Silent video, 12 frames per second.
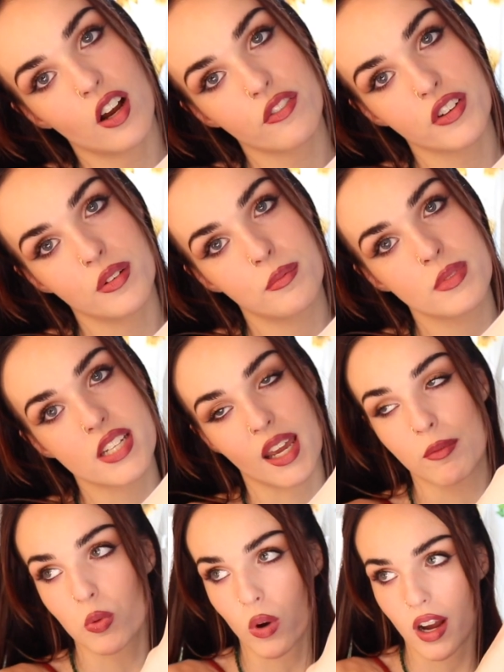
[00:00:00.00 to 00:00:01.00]
got from
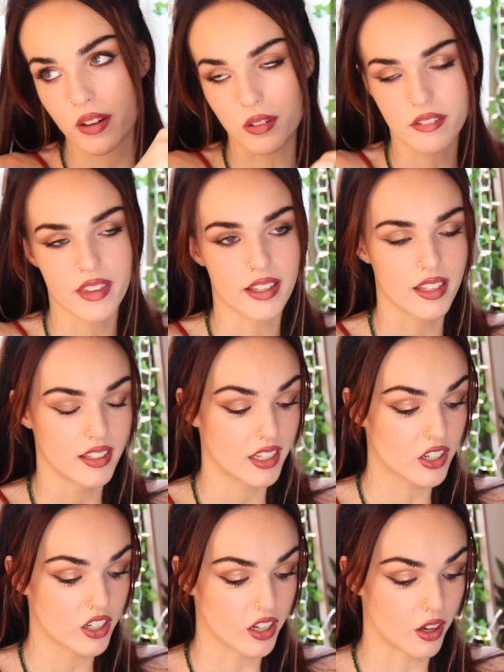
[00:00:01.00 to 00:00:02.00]
Tamed Wild like a
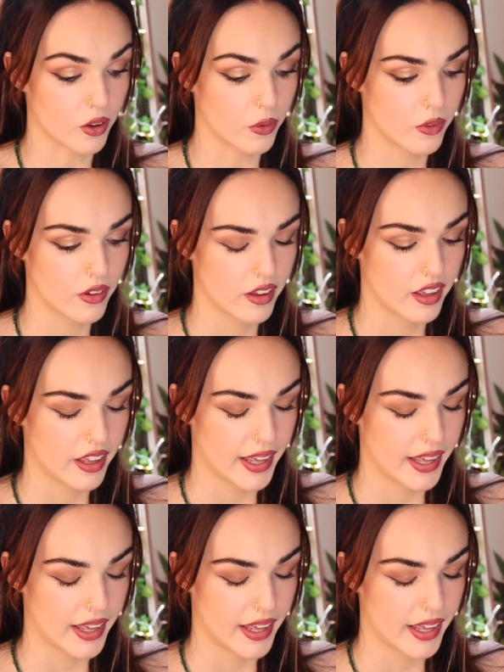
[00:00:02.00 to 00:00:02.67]
year ago.